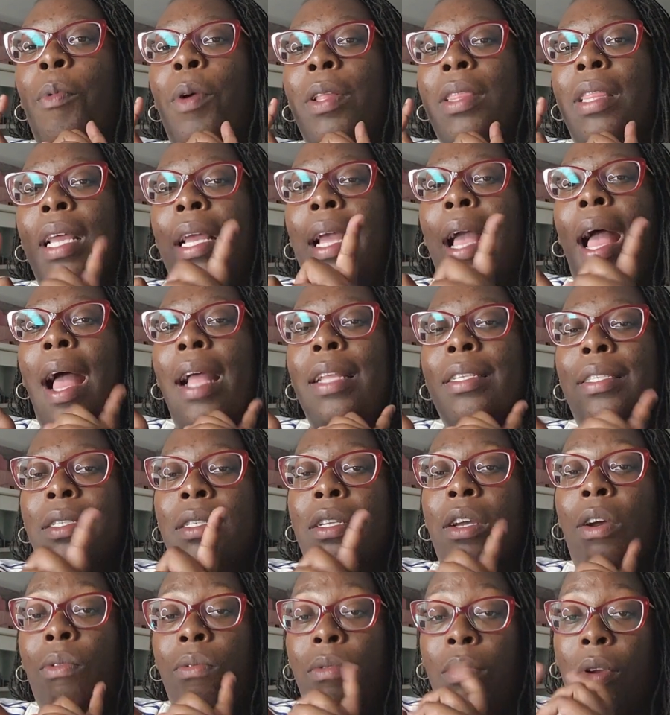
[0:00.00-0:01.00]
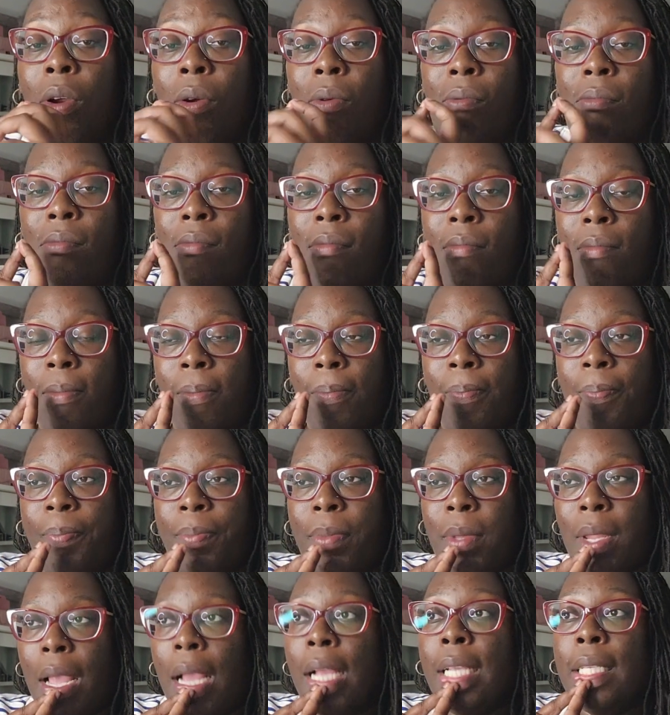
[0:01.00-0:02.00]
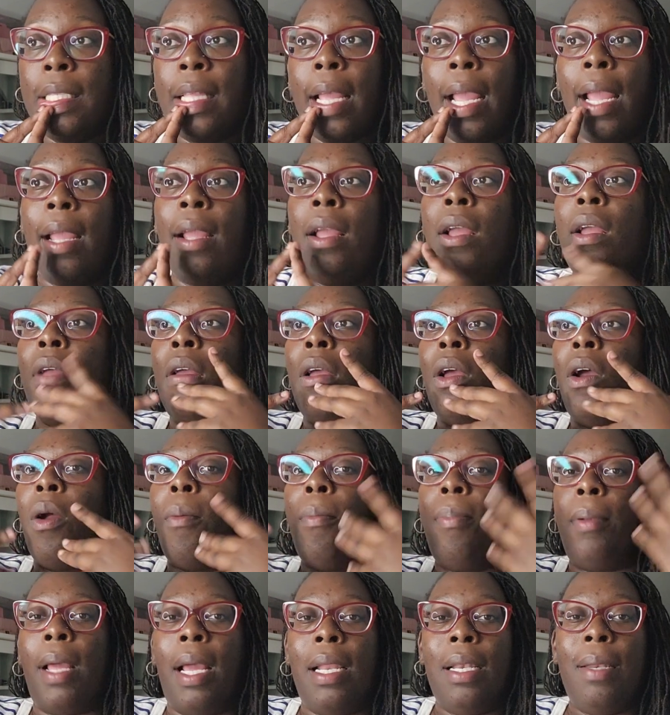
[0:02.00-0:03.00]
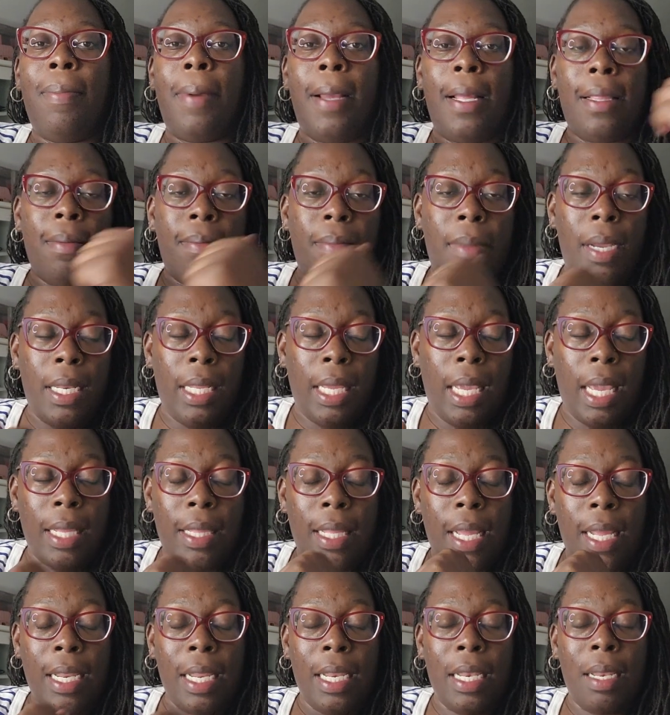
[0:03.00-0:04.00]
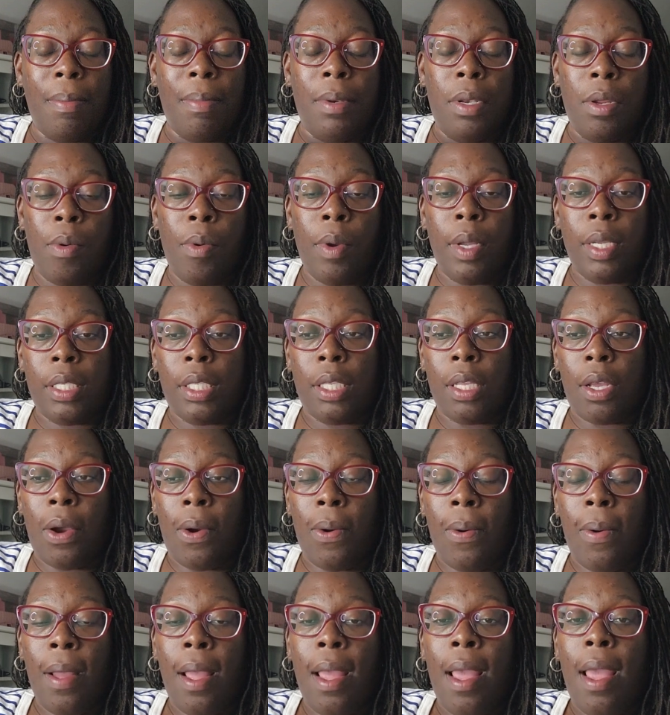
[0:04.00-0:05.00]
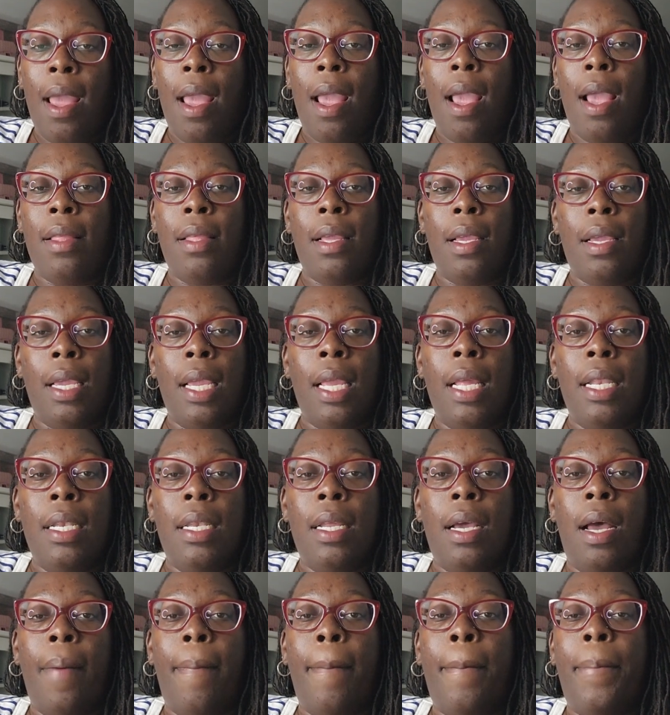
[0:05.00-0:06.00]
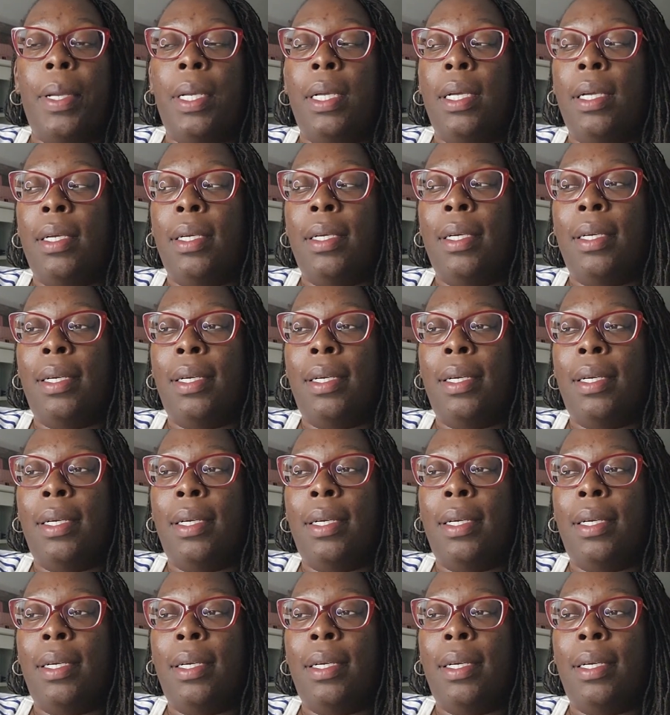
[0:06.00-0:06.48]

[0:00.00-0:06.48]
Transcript: But what the guys don't know is they are blinded by the money, and they end up doing so, and they end up